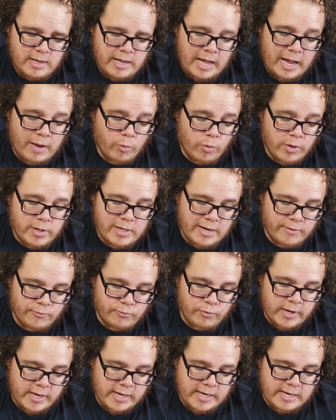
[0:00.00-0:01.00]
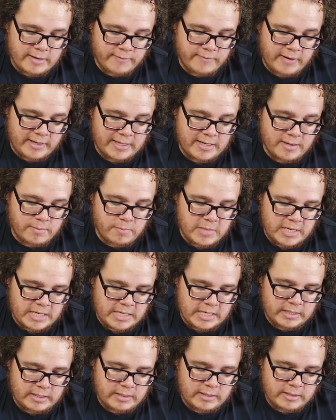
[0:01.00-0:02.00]
I wouldn't have written it if I didn't mean
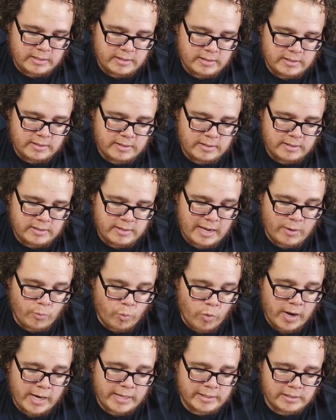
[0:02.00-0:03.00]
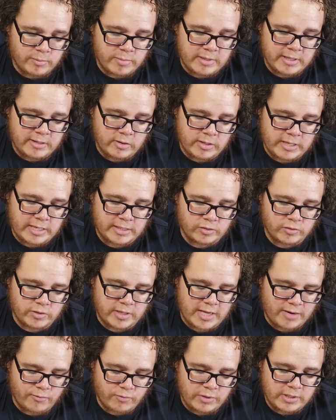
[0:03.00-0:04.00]
it. I wanted to be there
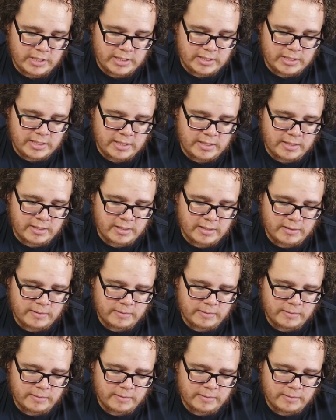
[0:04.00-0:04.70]
yesterday. I really did.